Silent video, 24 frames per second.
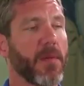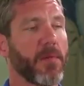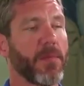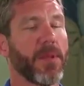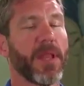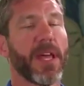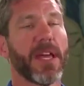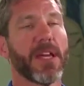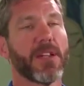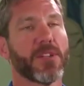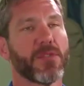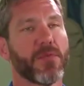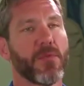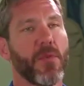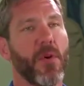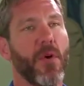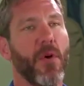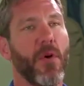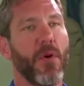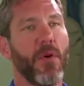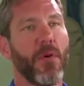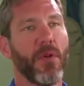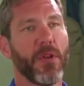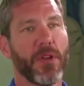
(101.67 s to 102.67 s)
play its
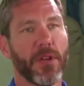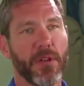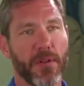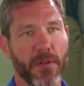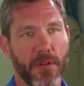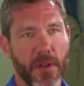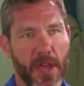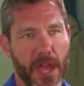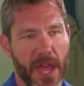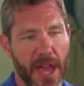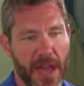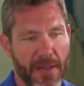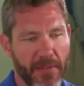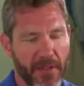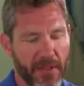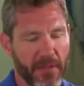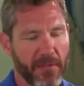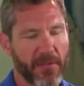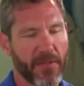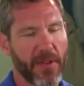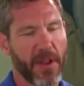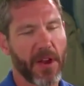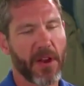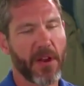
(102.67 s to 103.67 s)
role in
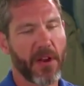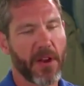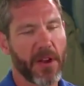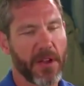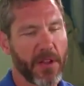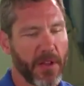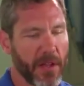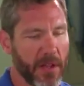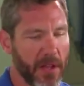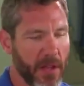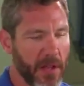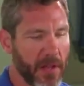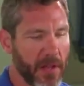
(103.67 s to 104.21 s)
having very,